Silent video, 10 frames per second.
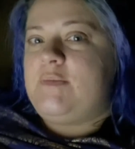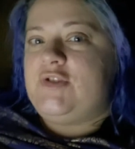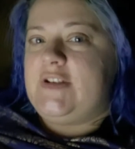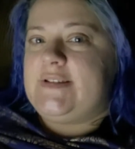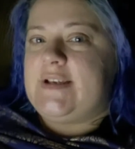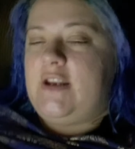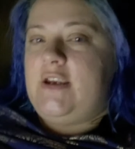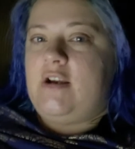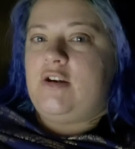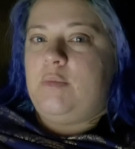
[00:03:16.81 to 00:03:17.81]
She's got a
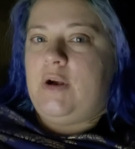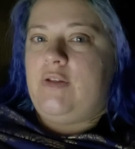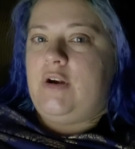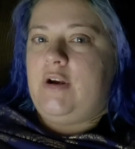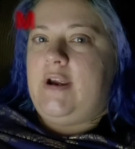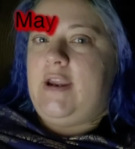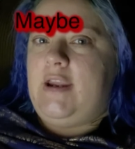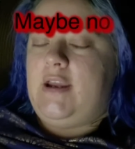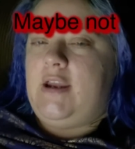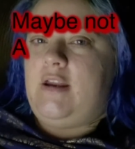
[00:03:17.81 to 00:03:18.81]
younger brother,
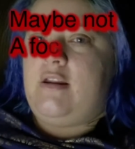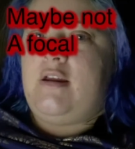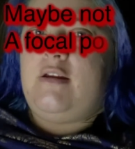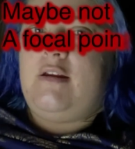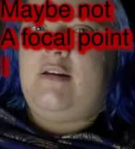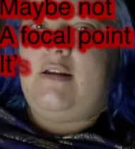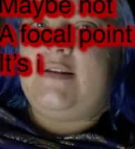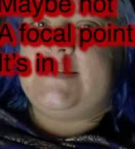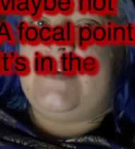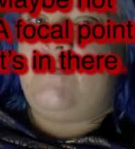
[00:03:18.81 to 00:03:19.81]
and it
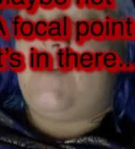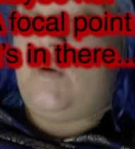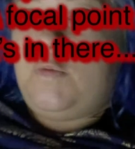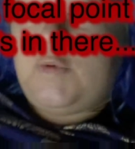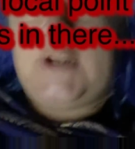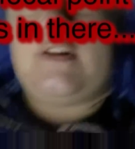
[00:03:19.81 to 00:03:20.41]
is a focal point of